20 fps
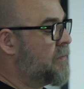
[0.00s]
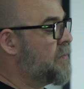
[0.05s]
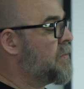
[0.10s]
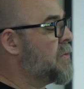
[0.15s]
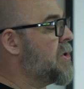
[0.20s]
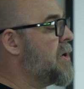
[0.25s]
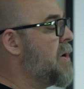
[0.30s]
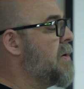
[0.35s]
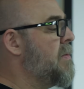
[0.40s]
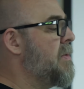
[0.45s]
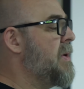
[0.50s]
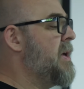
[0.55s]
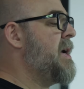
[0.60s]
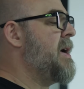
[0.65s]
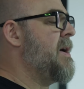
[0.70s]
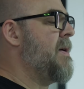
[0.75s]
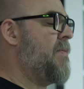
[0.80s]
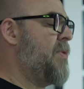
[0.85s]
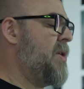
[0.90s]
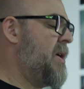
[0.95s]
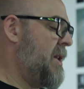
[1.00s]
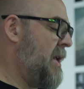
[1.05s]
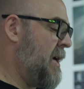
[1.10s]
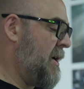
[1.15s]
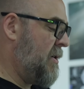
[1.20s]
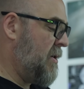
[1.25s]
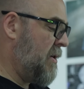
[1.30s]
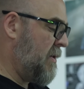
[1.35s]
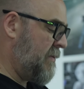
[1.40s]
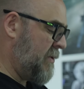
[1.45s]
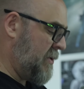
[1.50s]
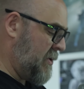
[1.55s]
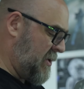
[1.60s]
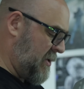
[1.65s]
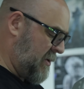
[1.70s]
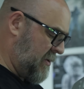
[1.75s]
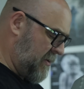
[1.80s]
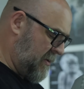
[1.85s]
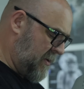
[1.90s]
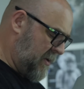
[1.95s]
So yeah, I think that
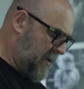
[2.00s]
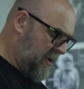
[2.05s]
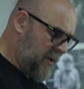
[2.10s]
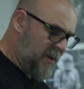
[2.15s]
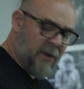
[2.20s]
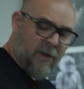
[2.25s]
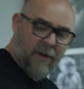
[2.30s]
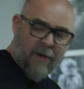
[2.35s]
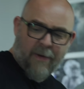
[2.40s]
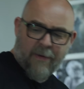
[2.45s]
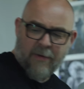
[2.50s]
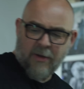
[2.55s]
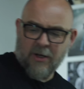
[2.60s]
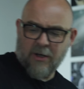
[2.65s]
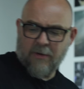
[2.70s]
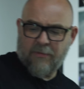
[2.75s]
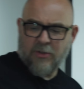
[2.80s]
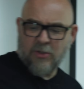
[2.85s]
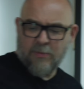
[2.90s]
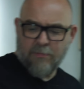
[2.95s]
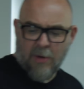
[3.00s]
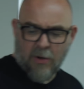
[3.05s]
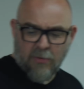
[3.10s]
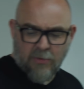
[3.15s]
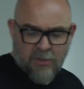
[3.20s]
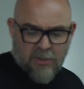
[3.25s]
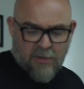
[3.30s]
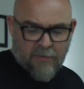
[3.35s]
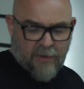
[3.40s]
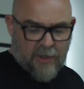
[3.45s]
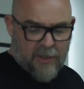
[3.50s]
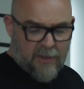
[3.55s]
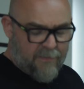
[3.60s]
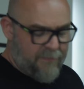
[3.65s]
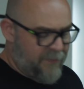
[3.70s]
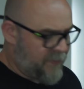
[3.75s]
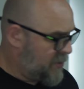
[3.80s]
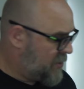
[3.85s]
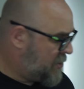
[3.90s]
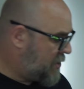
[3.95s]
covers most of it.
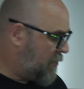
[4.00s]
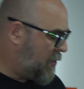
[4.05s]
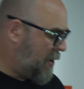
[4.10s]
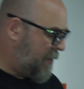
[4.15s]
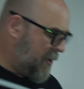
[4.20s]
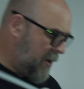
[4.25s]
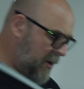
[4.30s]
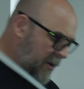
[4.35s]
So when we're